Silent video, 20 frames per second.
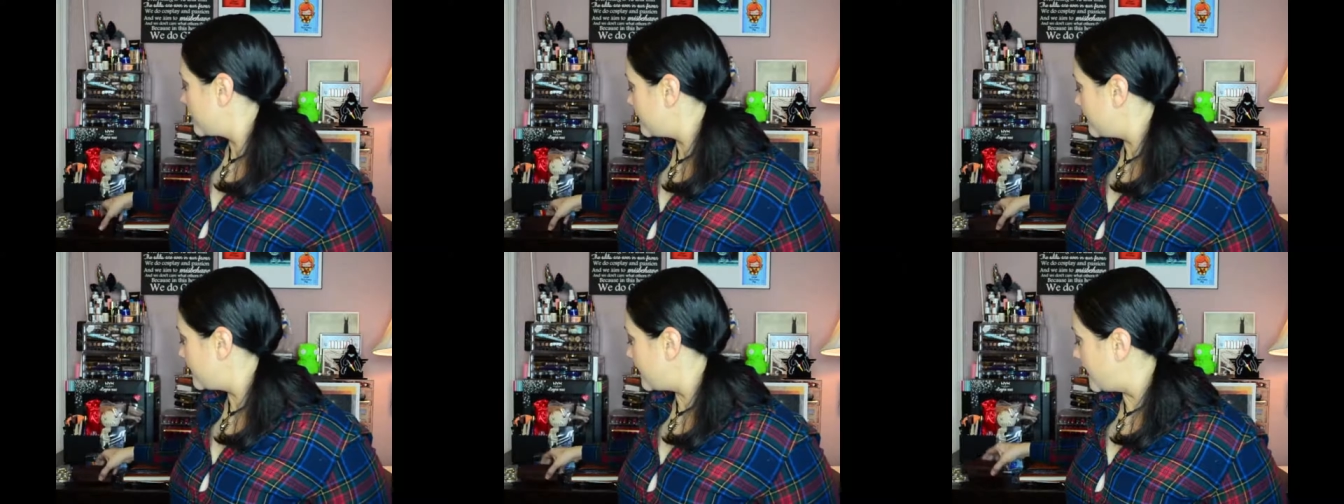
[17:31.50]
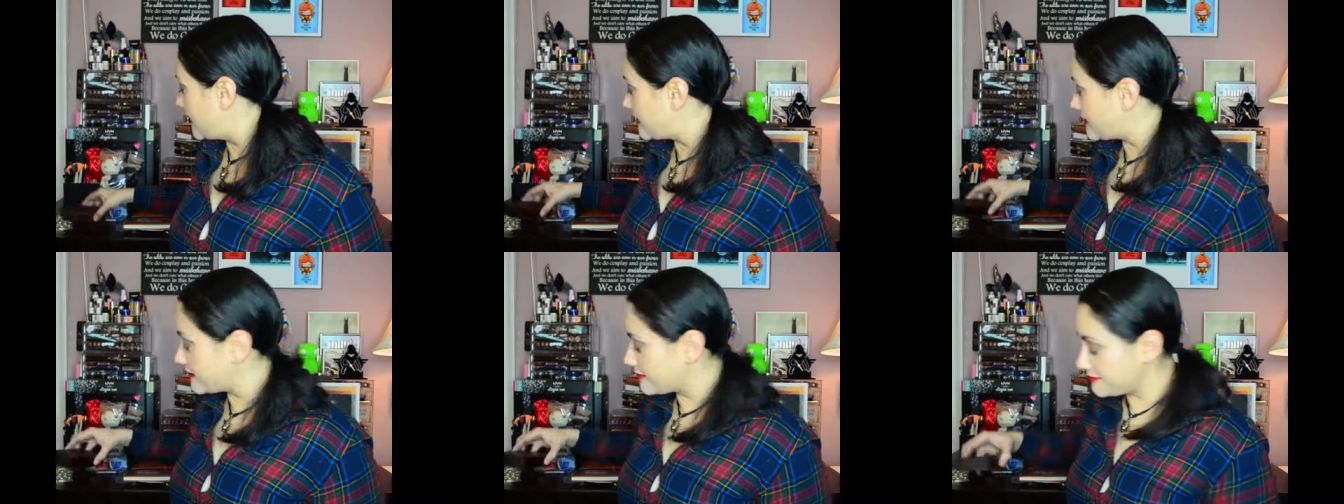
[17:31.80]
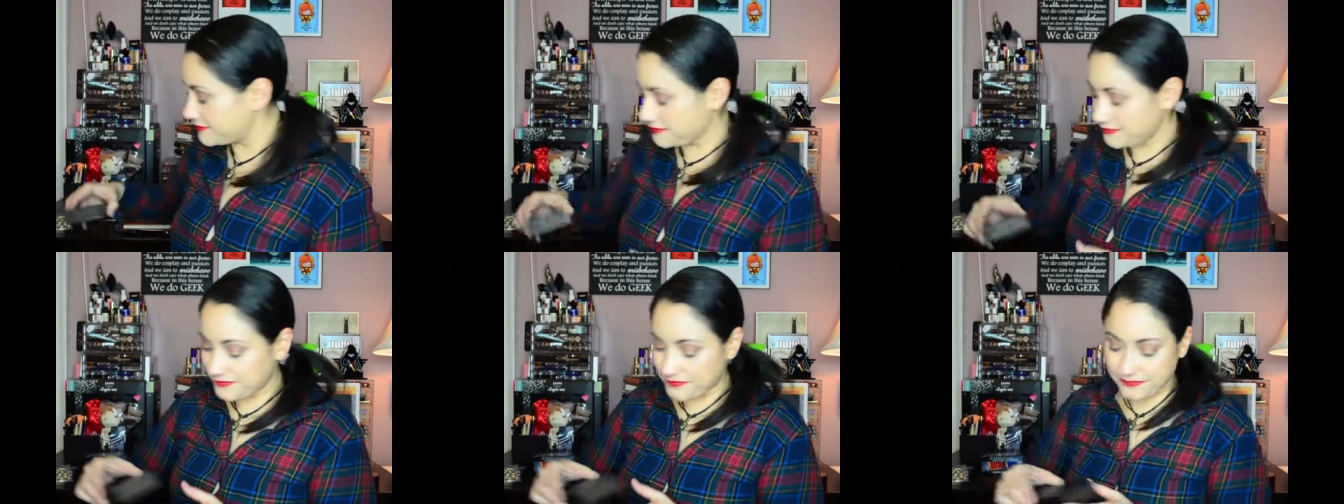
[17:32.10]
Like,
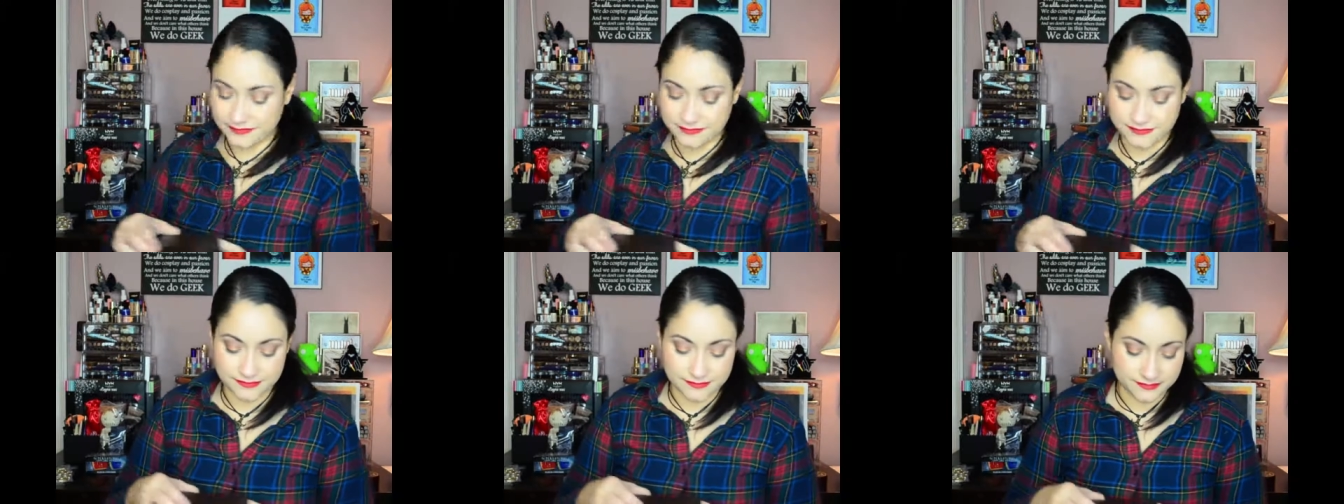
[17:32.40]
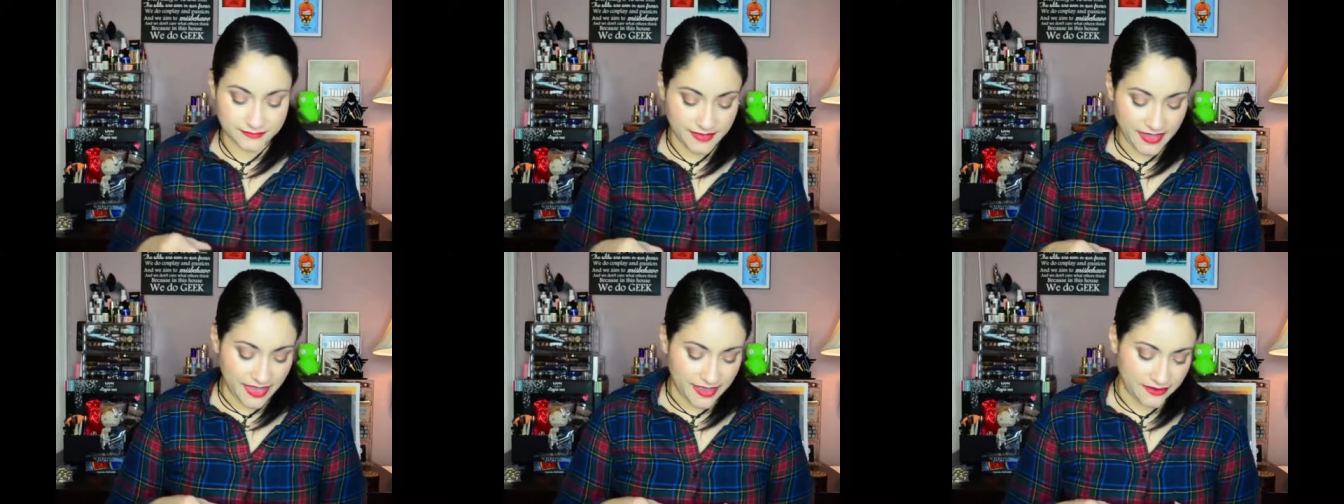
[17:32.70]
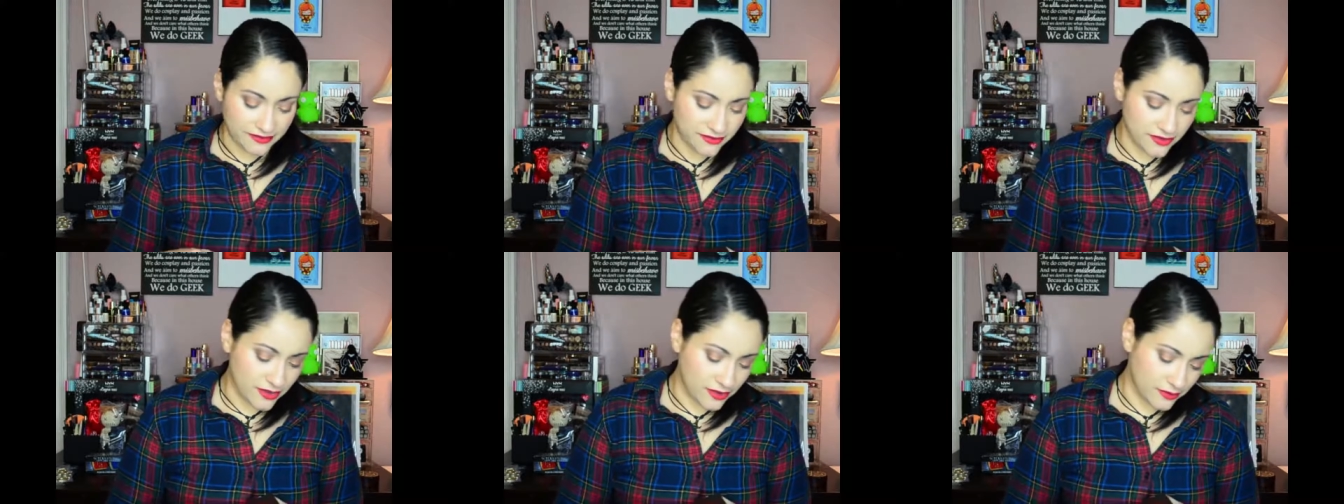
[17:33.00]
yeah, I
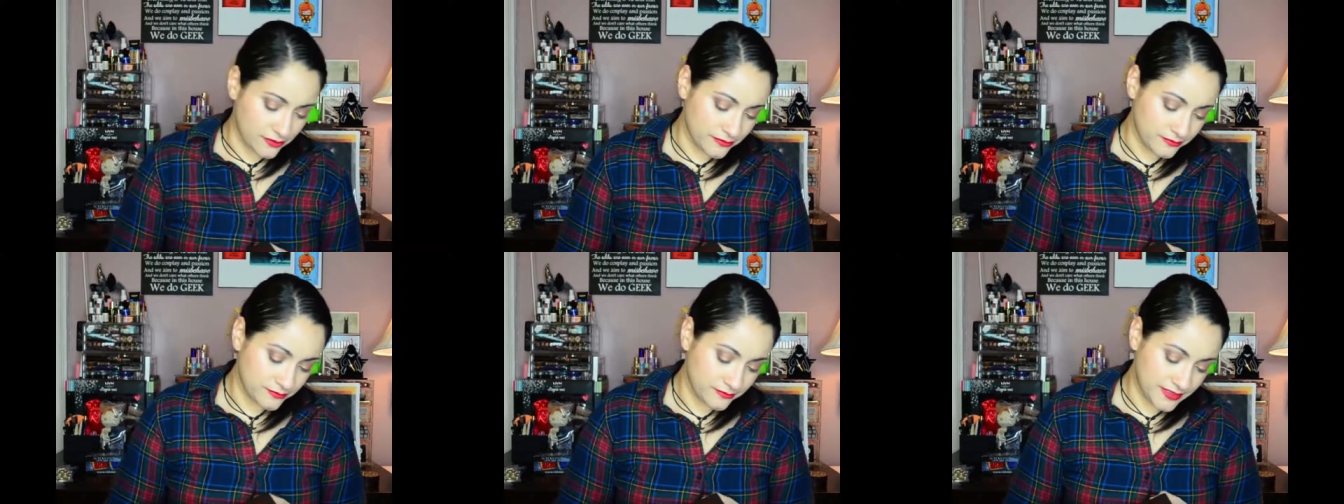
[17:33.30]
don't know.